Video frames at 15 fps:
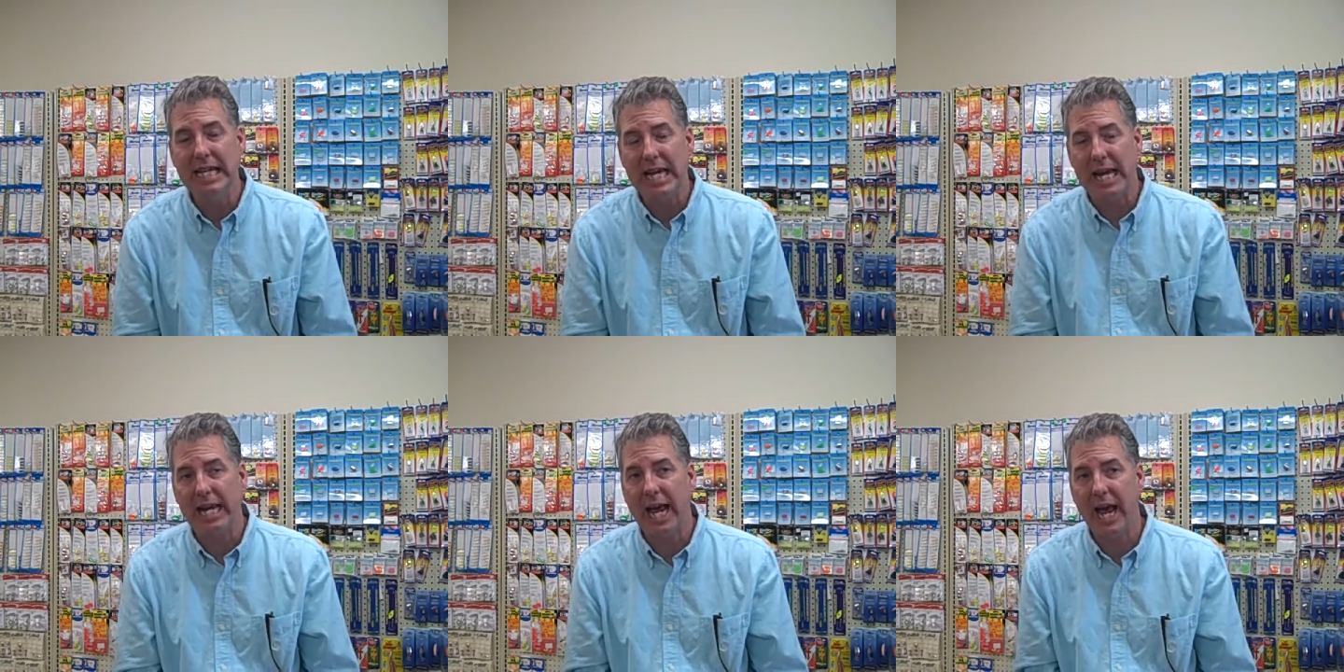
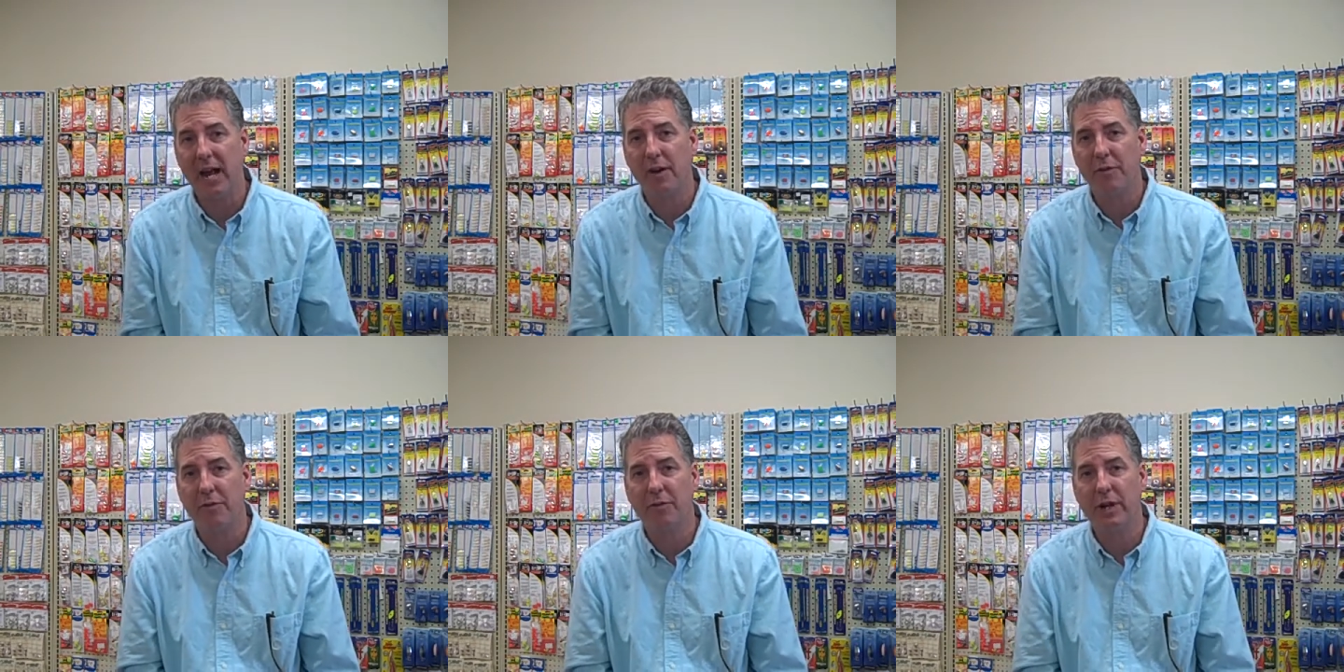It had
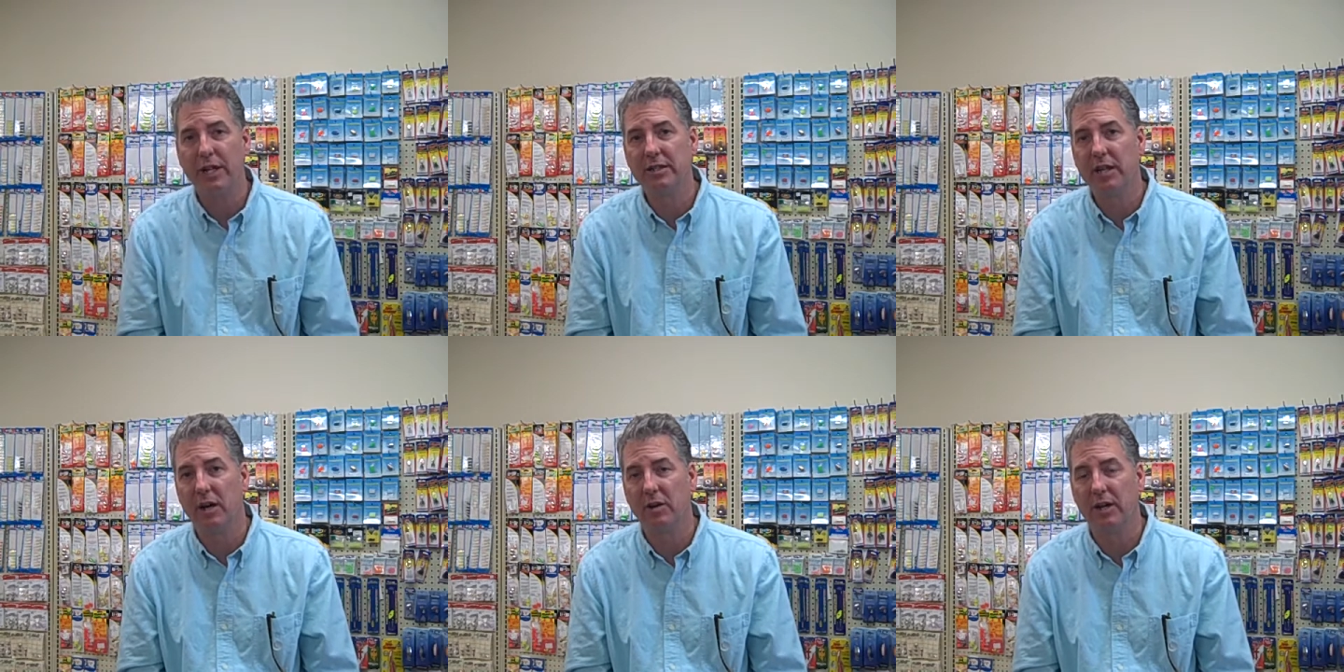a
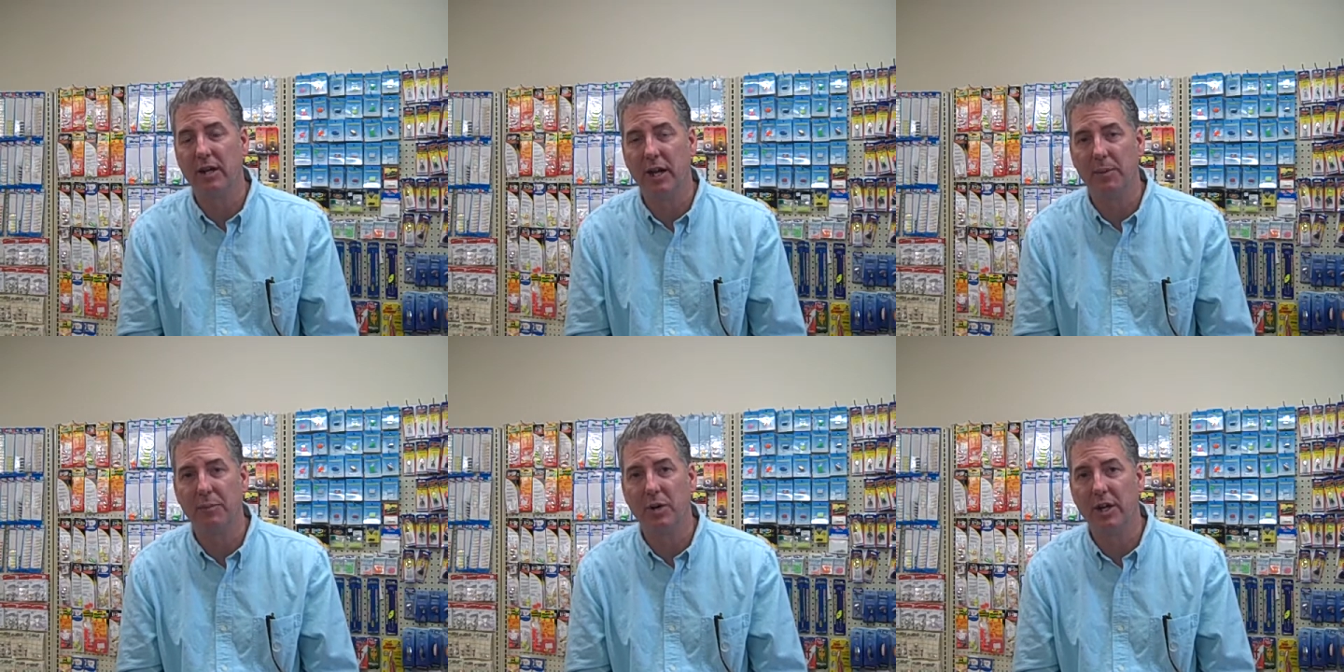freeze out a
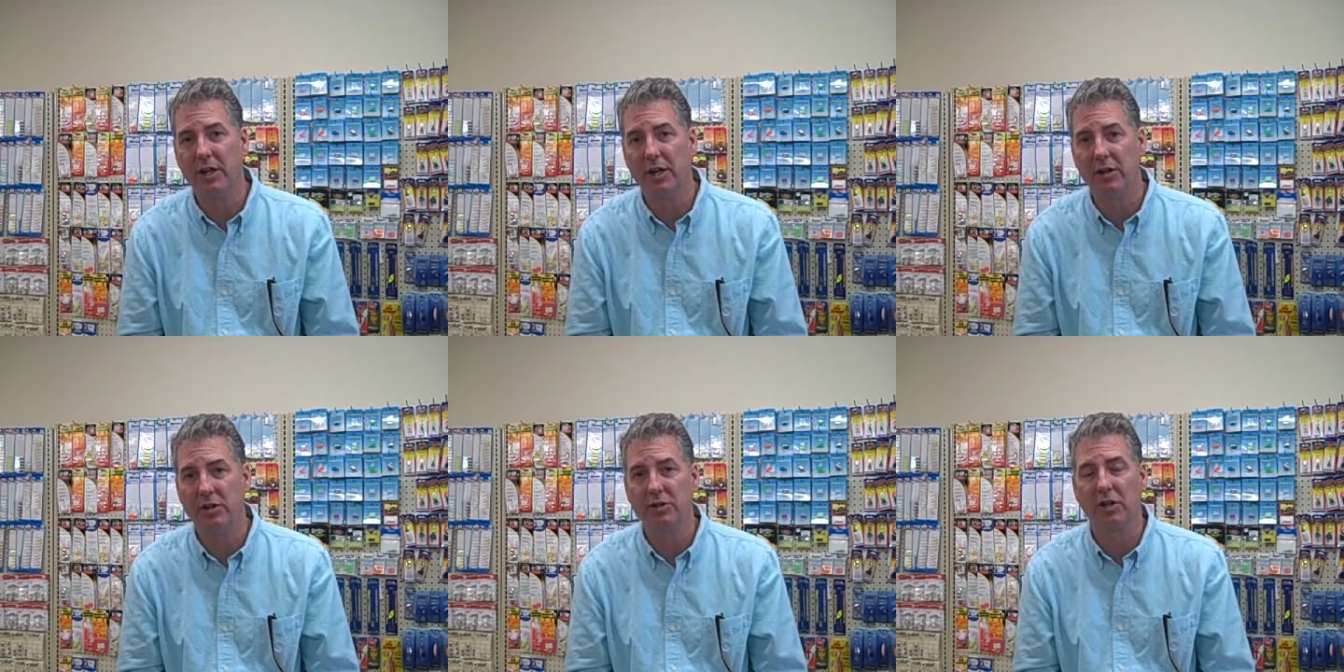number of
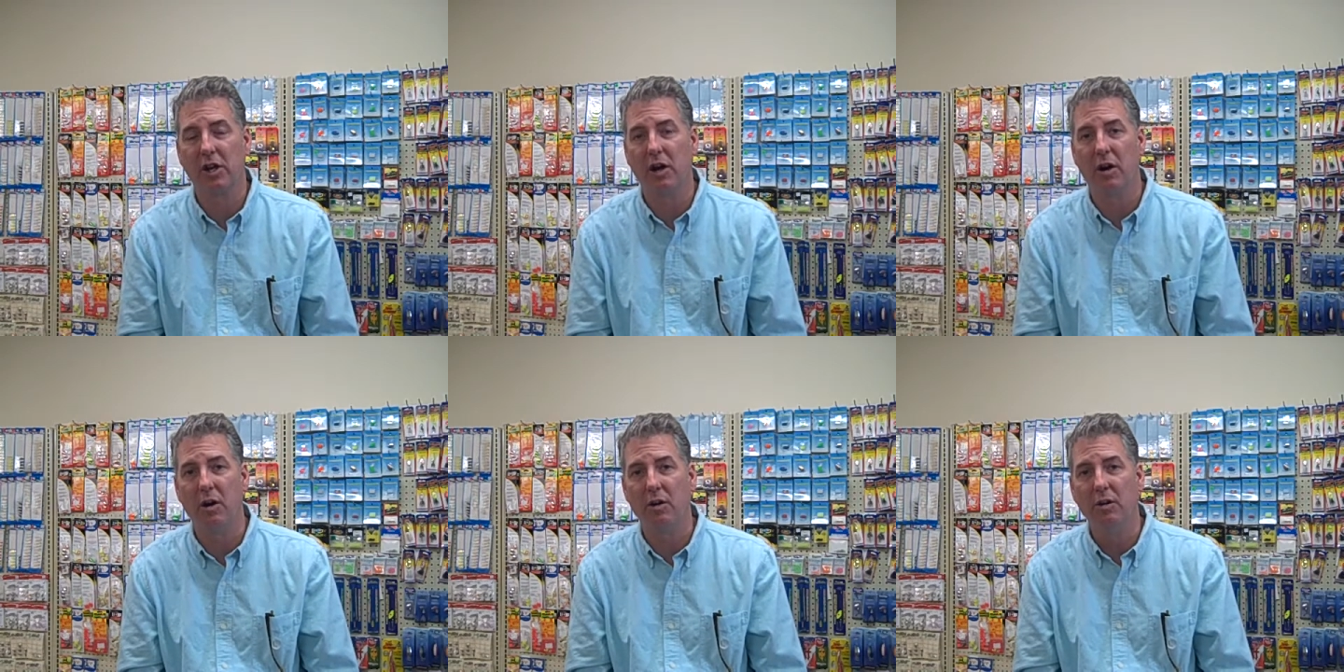years
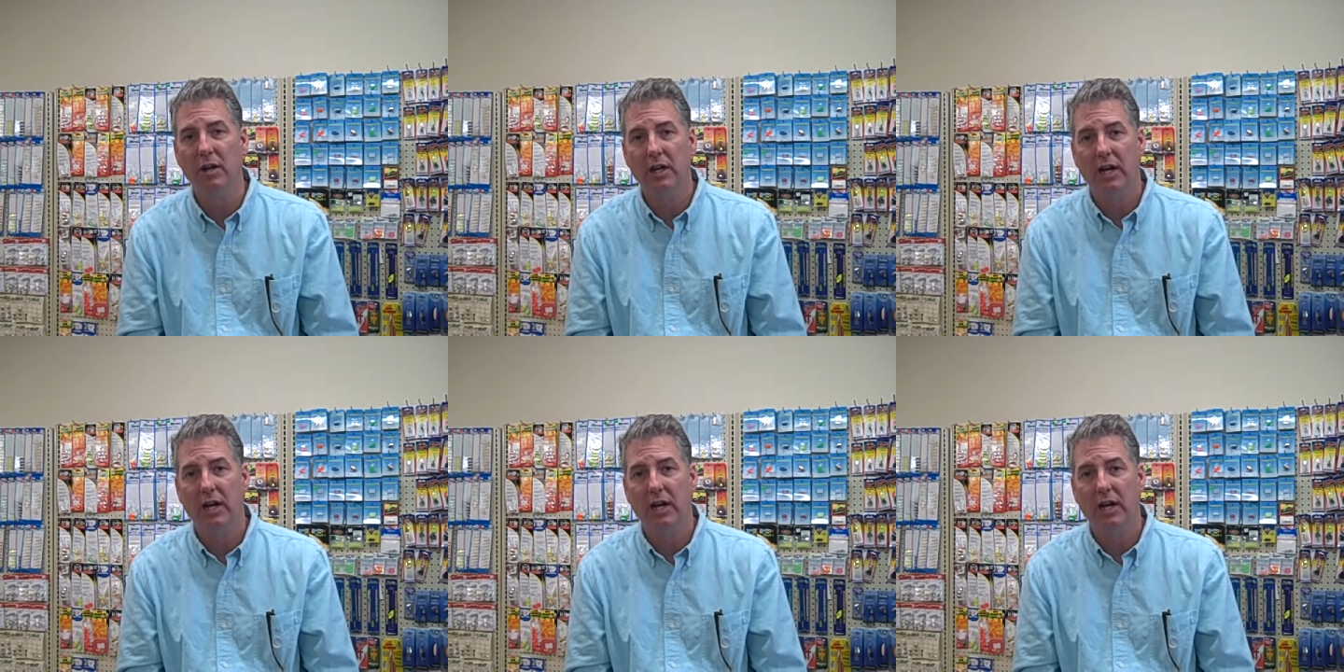ago,